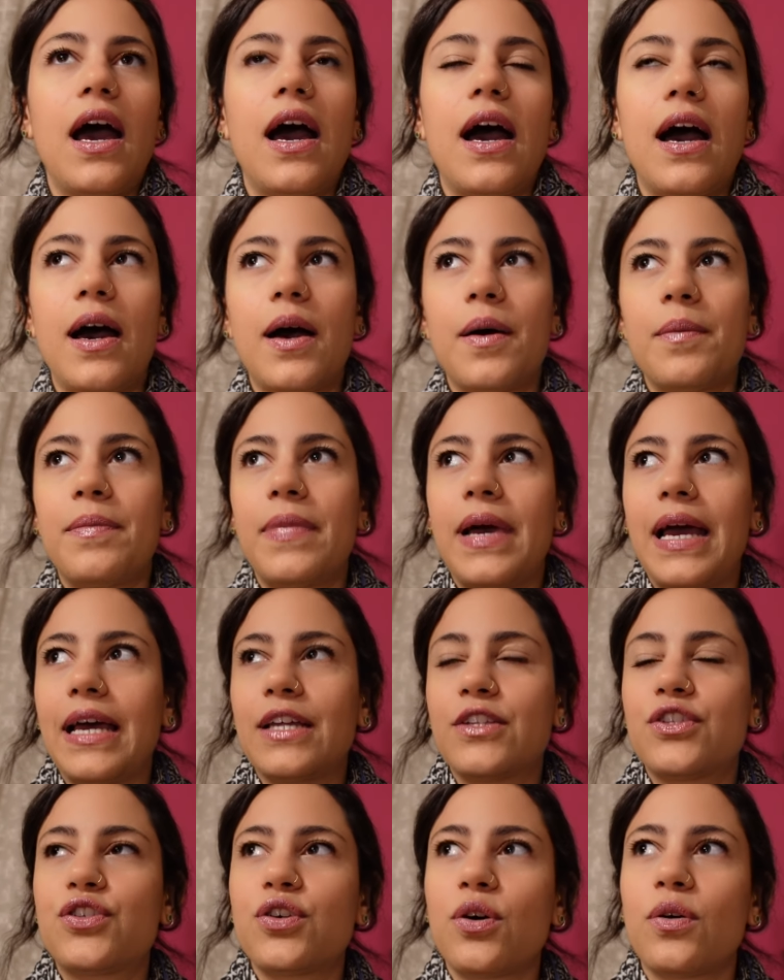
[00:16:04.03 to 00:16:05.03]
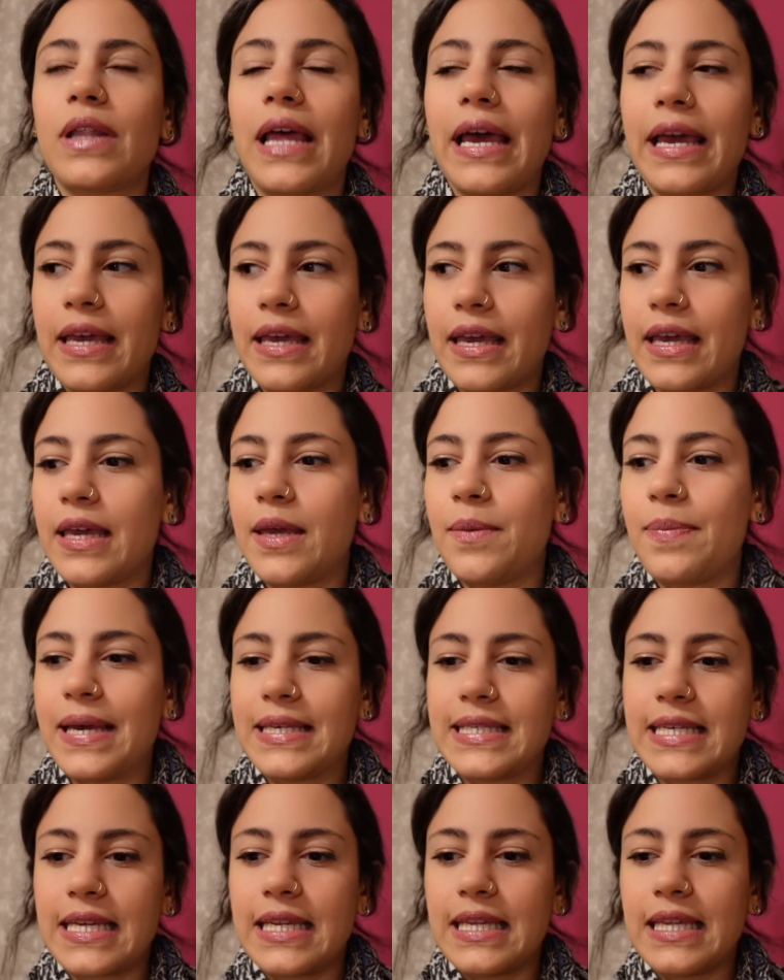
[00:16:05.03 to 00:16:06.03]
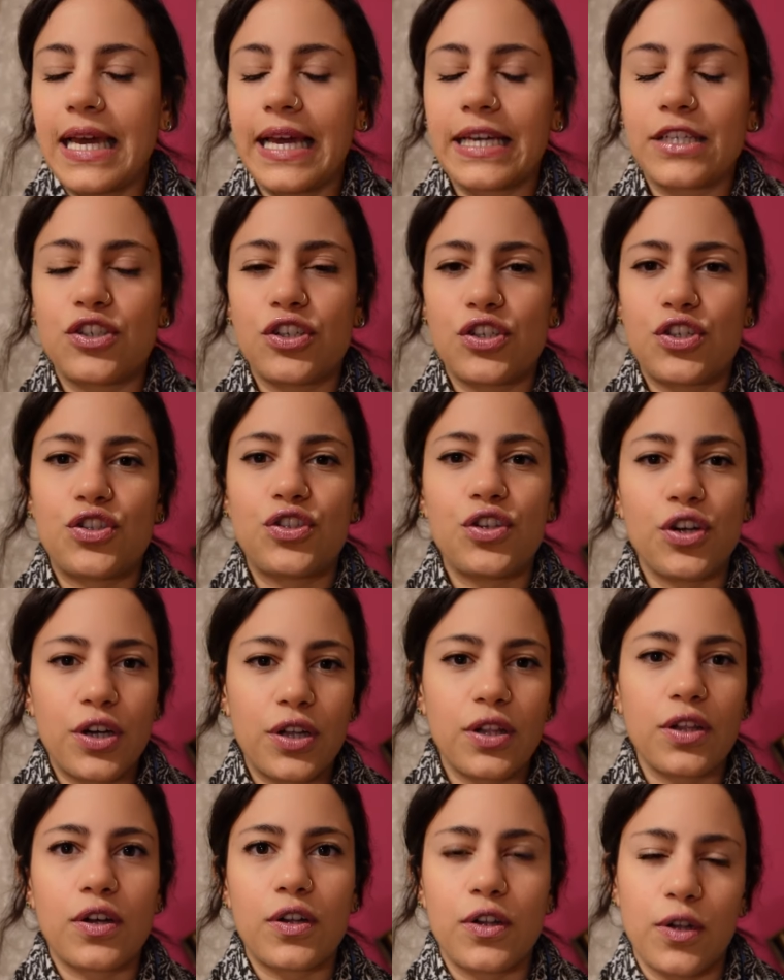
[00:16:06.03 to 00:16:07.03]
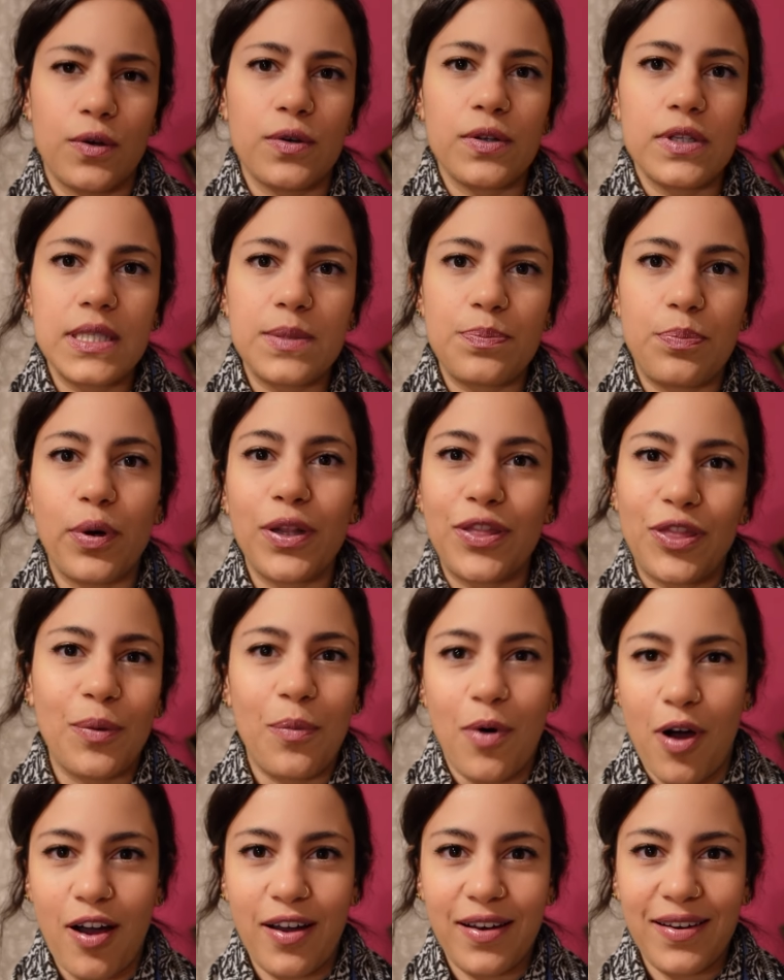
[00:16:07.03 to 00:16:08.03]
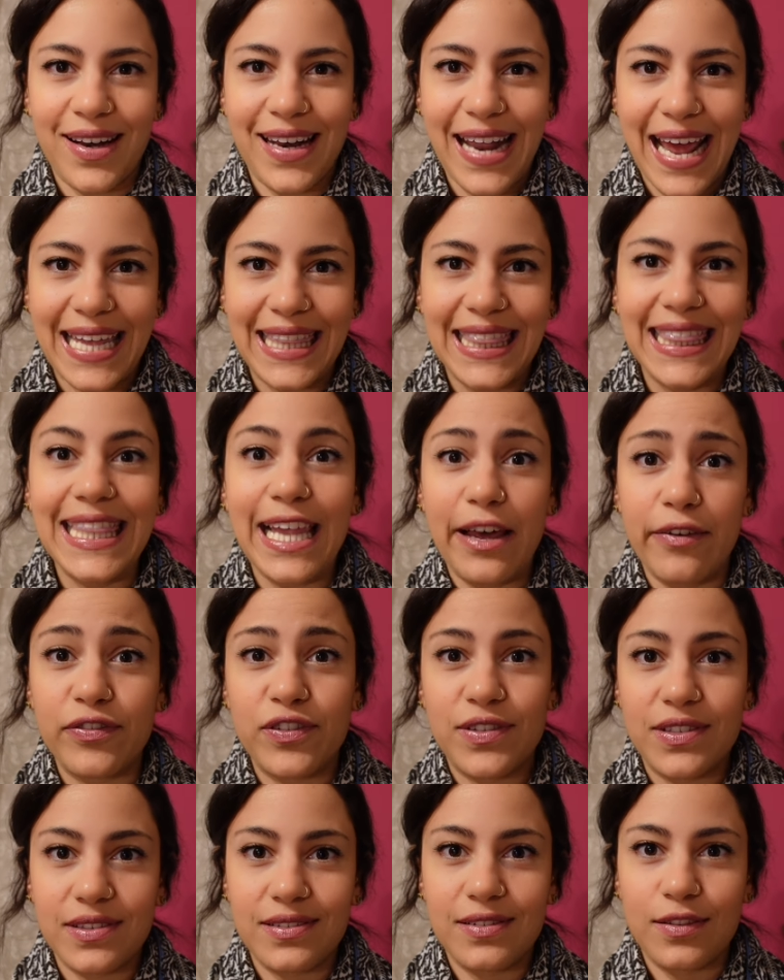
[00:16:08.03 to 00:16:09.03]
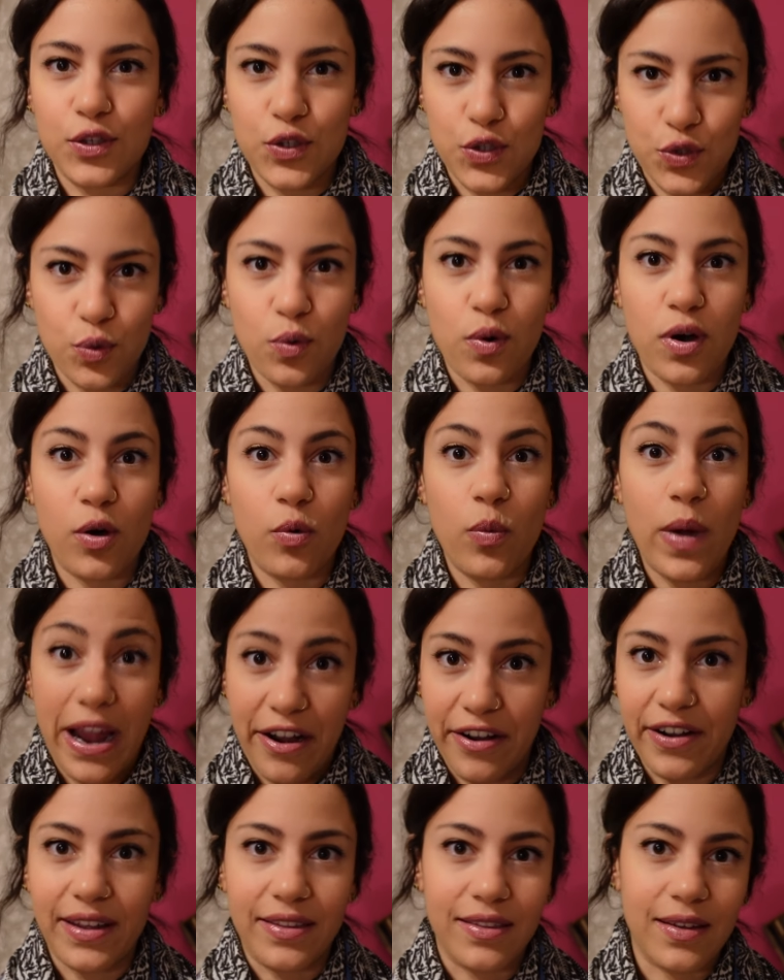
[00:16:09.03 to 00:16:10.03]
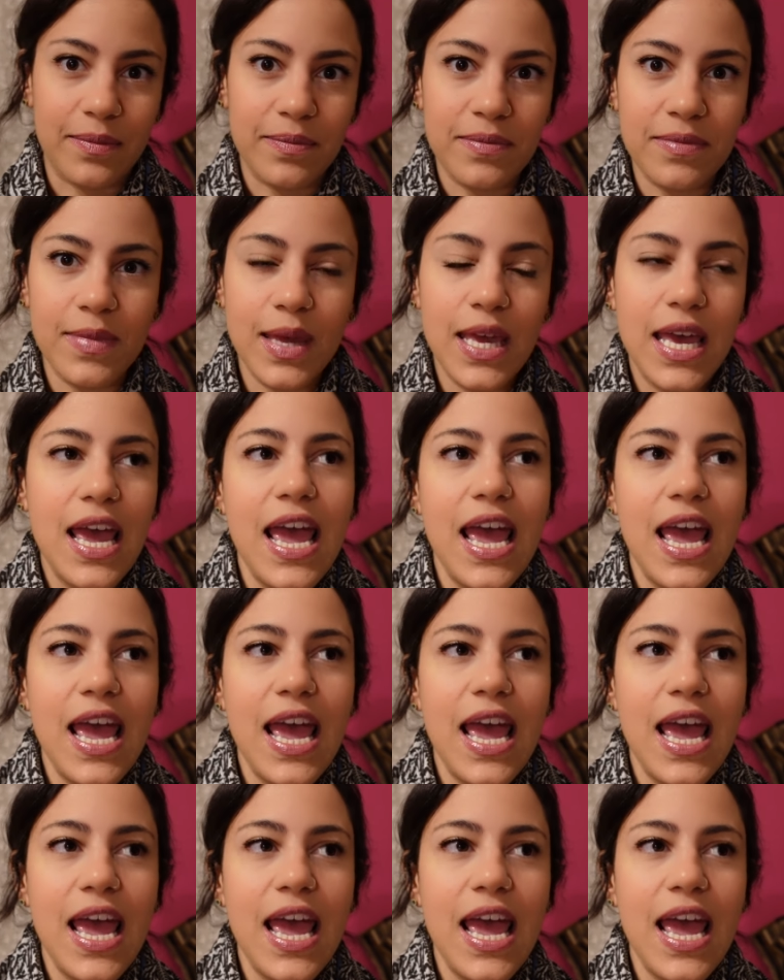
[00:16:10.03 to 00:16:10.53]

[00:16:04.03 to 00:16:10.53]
And so like he basically like just took the clothes, put them on, and left the store wearing them.